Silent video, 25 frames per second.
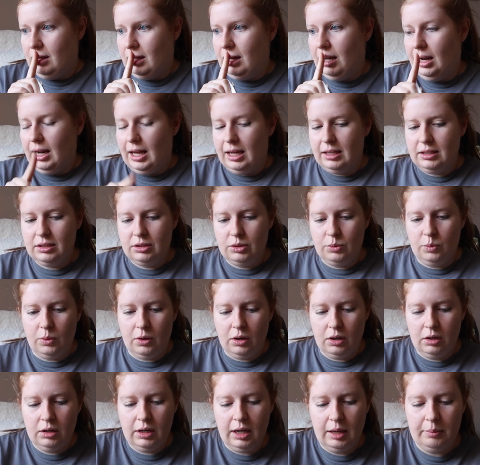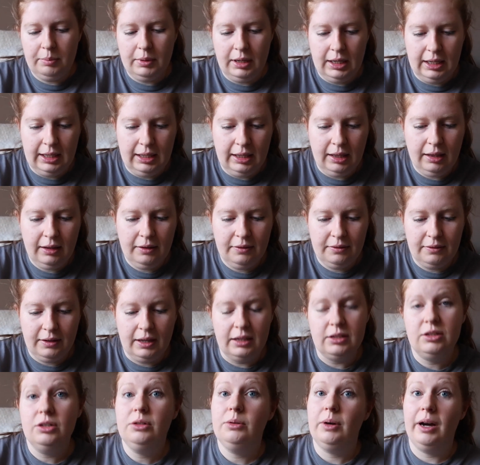the last one, I believe.
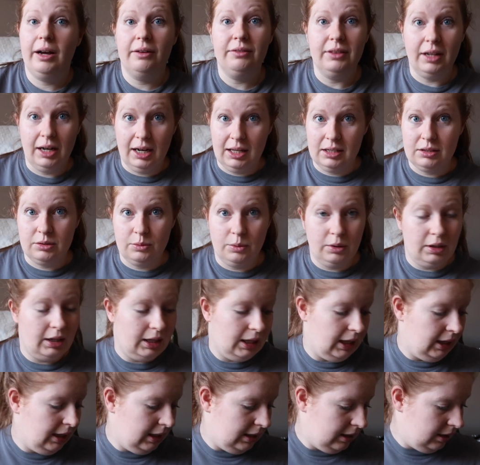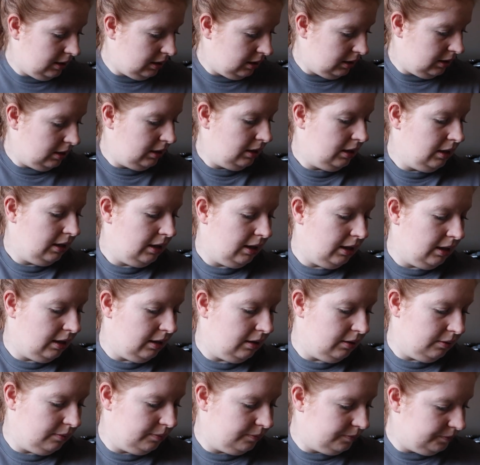I do have the last one here.
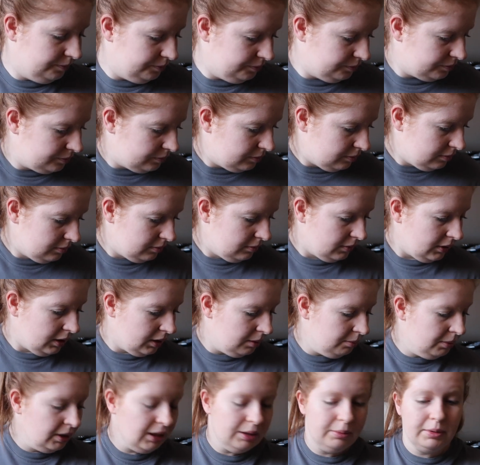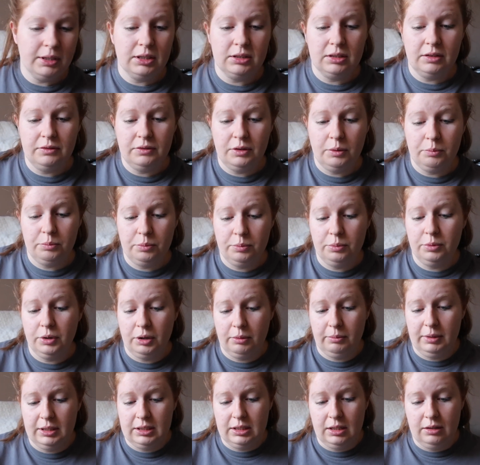Um, mainly because I haven't
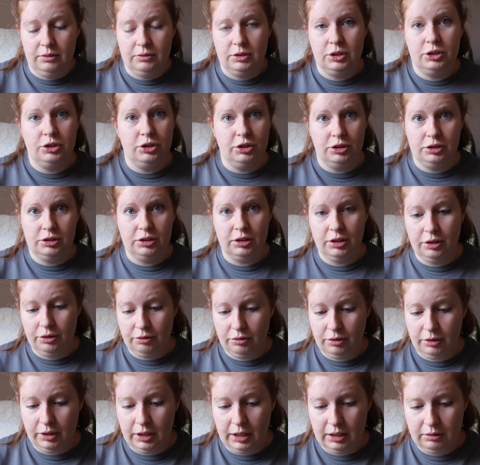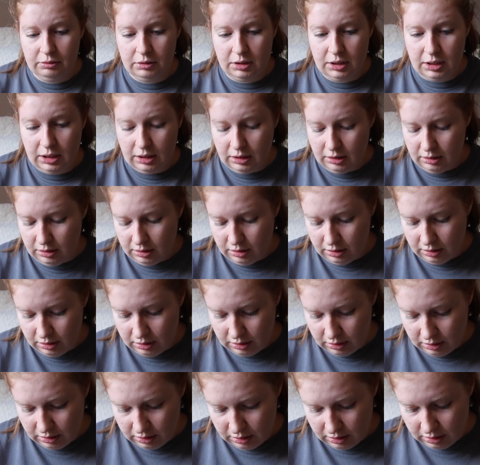brung myself to touch and throw it out since.
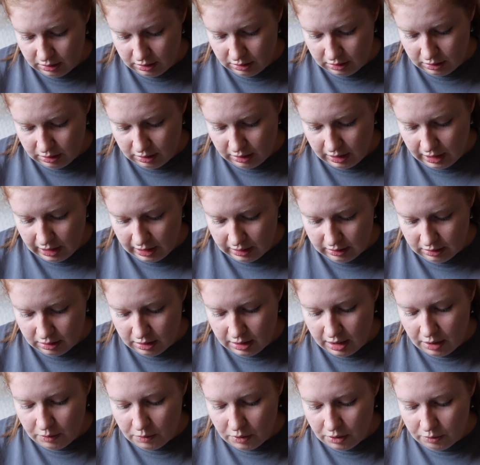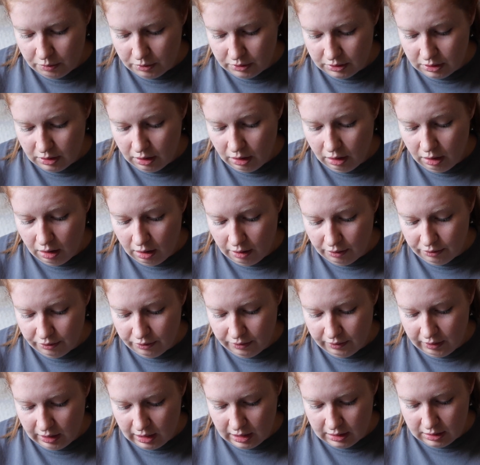Yeah, so that one was a lot
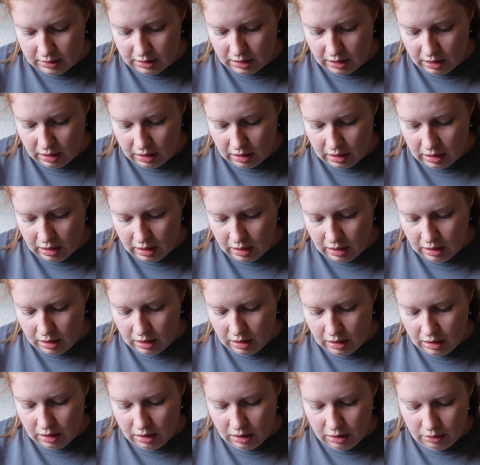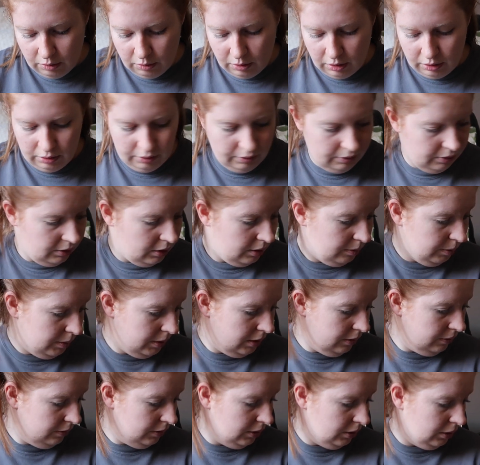fainter. One from
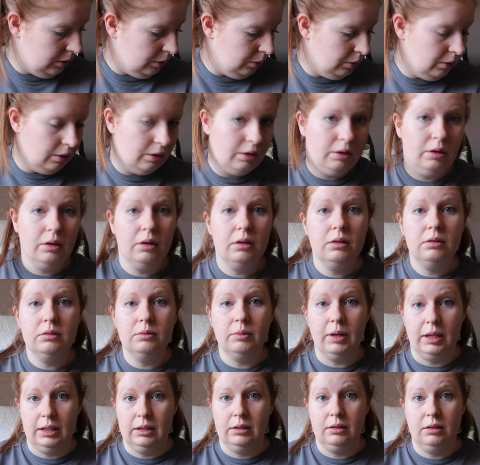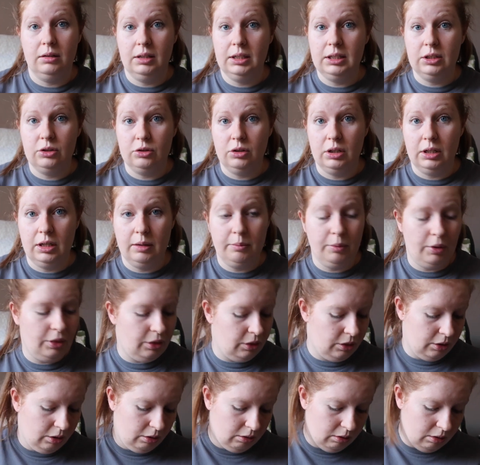a few, well, literally a
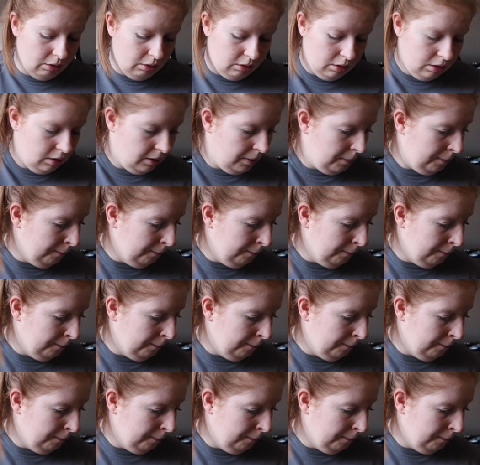month ago.